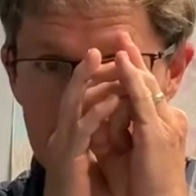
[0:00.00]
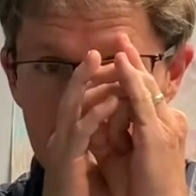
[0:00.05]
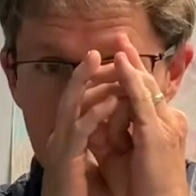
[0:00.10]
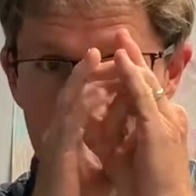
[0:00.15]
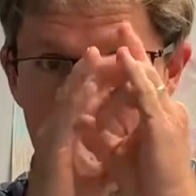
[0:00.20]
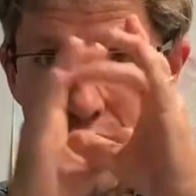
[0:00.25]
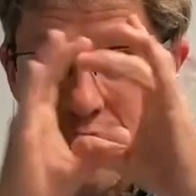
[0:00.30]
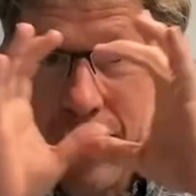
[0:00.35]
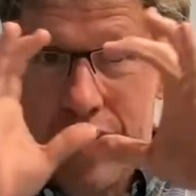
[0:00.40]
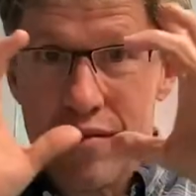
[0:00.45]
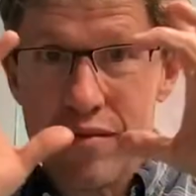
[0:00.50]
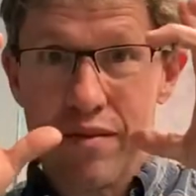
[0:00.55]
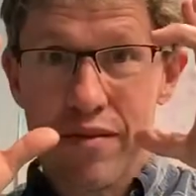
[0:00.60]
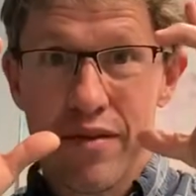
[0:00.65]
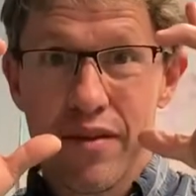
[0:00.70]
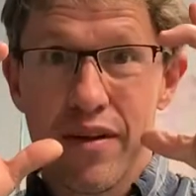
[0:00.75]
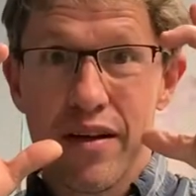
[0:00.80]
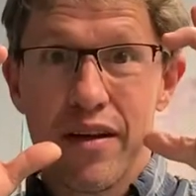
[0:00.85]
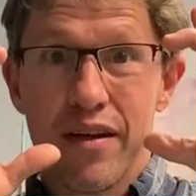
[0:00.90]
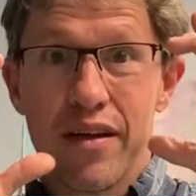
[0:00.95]
the light away and
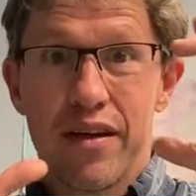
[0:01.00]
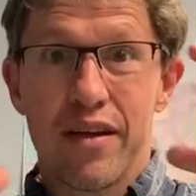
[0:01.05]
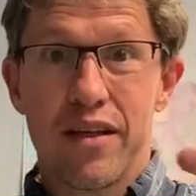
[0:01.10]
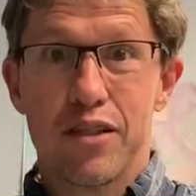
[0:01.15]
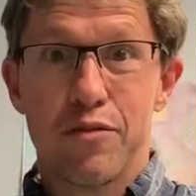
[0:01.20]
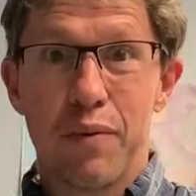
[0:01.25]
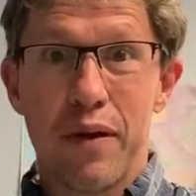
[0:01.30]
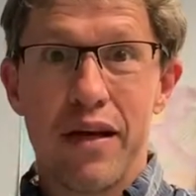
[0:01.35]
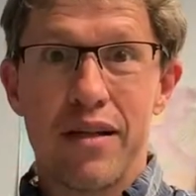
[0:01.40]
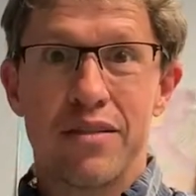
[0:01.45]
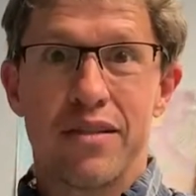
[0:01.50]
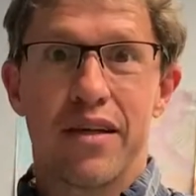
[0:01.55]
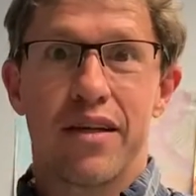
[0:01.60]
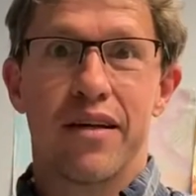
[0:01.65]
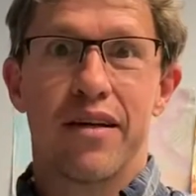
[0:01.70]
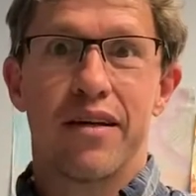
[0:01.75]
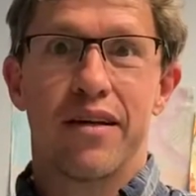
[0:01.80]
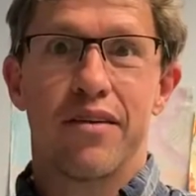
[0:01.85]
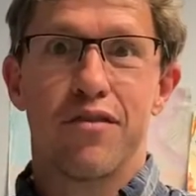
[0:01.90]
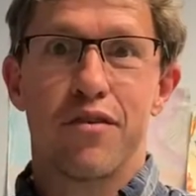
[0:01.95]
it expands
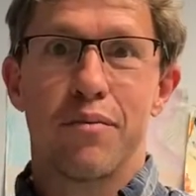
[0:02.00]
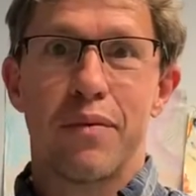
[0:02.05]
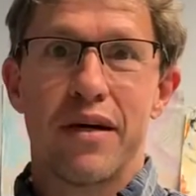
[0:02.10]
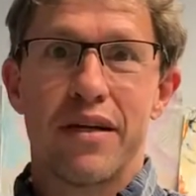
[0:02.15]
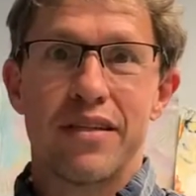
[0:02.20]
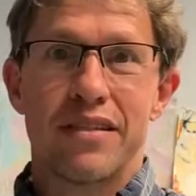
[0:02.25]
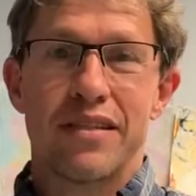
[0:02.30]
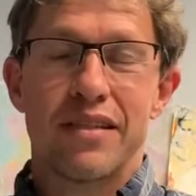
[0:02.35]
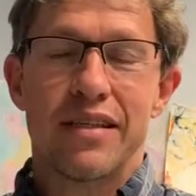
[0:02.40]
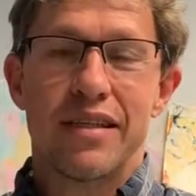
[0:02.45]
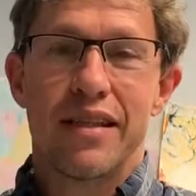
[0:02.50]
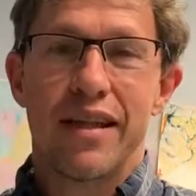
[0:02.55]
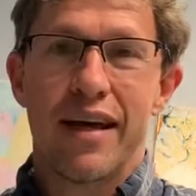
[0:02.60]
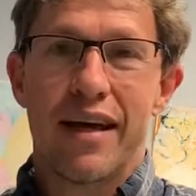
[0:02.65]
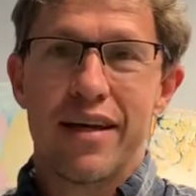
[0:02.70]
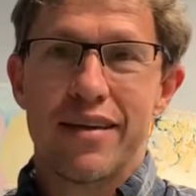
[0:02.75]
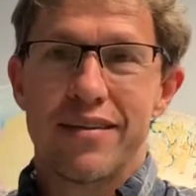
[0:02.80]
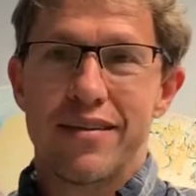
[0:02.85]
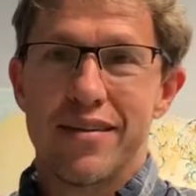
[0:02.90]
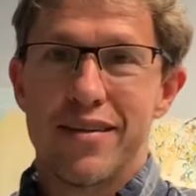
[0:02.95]
again. Everybody's seen
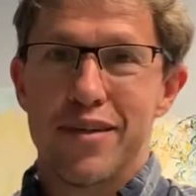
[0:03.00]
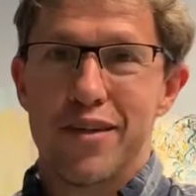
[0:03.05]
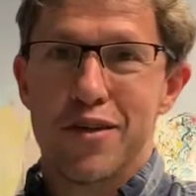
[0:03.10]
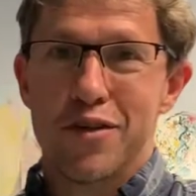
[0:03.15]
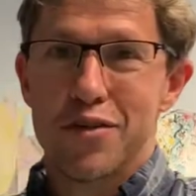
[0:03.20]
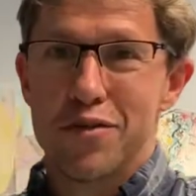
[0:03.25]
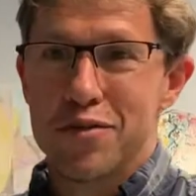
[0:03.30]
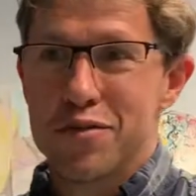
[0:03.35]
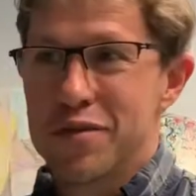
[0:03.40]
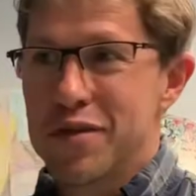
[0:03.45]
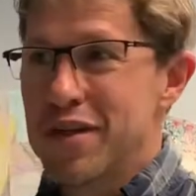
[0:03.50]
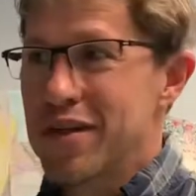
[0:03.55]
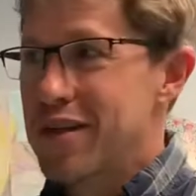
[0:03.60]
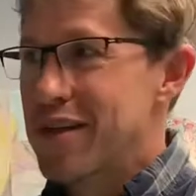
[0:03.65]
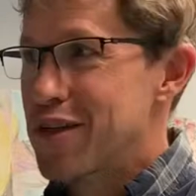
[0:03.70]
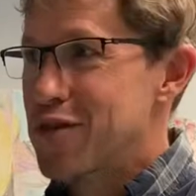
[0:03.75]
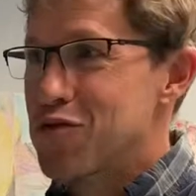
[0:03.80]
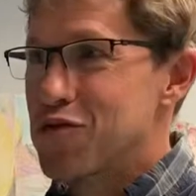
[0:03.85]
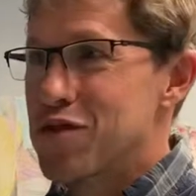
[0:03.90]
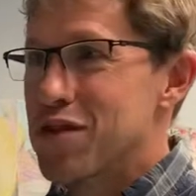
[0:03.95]
that, you know, they
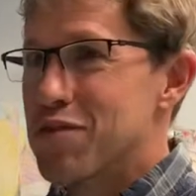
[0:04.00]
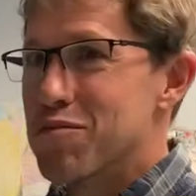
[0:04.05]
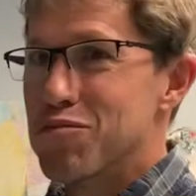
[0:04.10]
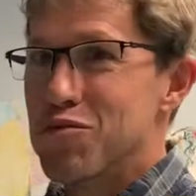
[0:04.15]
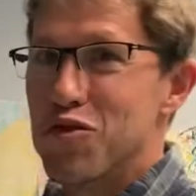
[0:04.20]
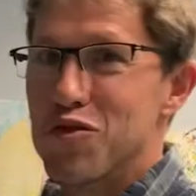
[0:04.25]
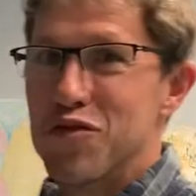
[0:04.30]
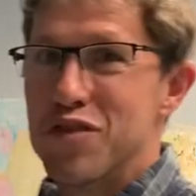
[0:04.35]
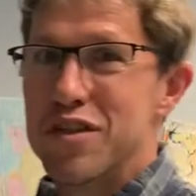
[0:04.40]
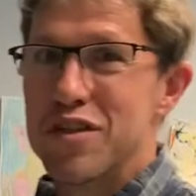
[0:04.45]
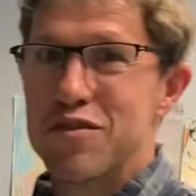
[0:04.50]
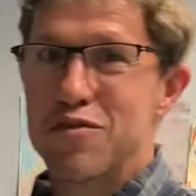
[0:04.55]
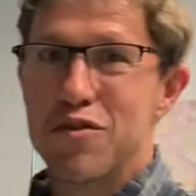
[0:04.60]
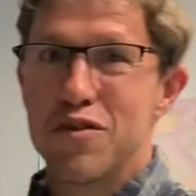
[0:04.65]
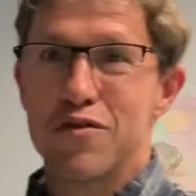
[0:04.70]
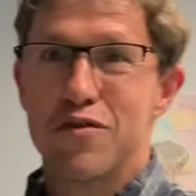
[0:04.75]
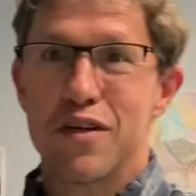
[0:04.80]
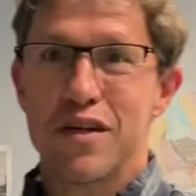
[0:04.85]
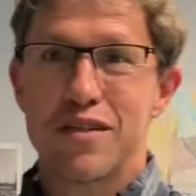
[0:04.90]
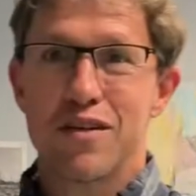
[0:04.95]
use it in movies for
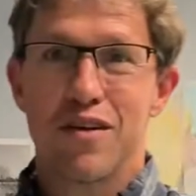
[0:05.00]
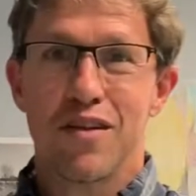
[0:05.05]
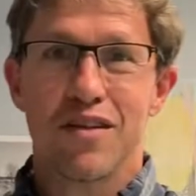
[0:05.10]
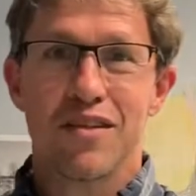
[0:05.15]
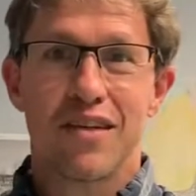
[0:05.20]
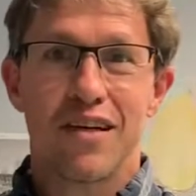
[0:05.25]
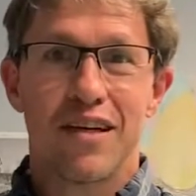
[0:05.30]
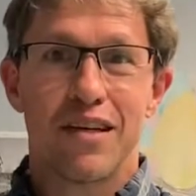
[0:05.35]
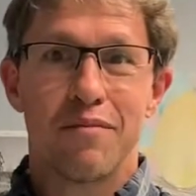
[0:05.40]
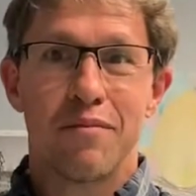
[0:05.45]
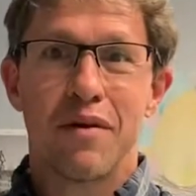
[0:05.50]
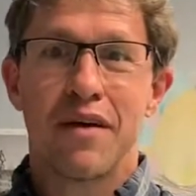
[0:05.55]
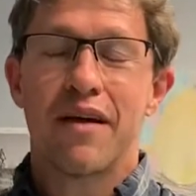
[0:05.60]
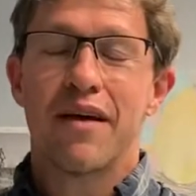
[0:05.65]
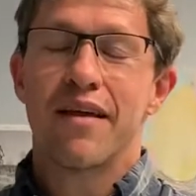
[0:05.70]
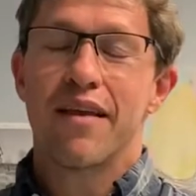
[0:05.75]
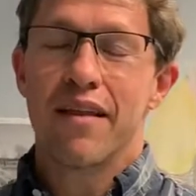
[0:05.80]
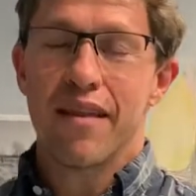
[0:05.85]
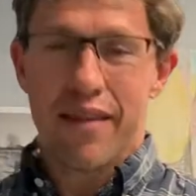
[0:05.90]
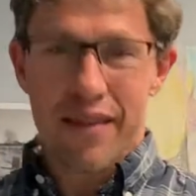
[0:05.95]
effect all the time.
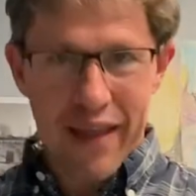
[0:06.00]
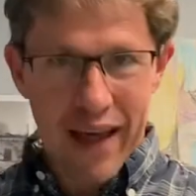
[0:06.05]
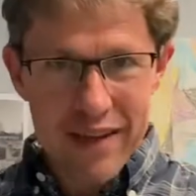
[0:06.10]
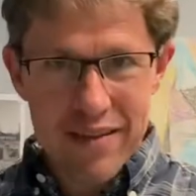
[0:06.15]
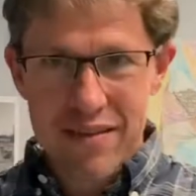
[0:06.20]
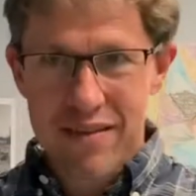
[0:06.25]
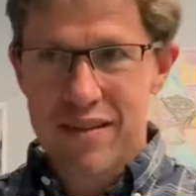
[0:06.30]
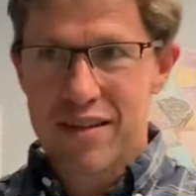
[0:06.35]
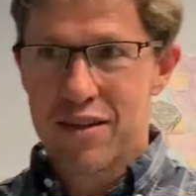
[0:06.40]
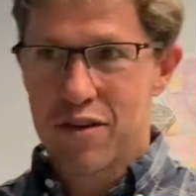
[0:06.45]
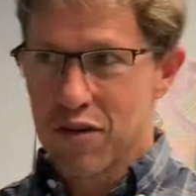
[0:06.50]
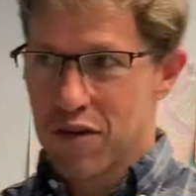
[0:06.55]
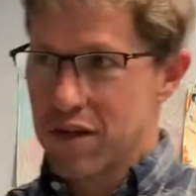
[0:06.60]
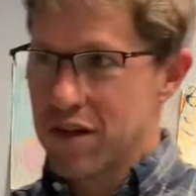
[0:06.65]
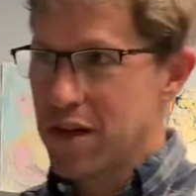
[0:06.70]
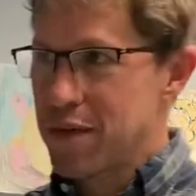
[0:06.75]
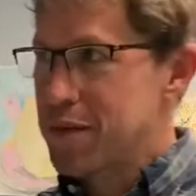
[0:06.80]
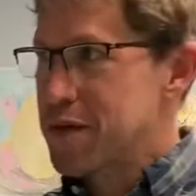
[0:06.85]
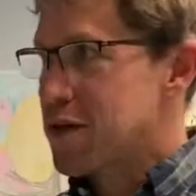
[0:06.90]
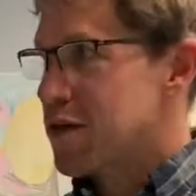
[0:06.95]
That's the
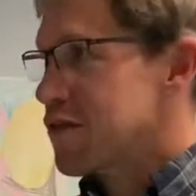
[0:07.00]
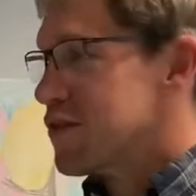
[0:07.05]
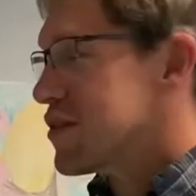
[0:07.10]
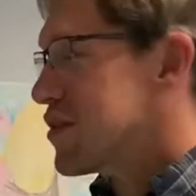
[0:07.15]
autonomic nervous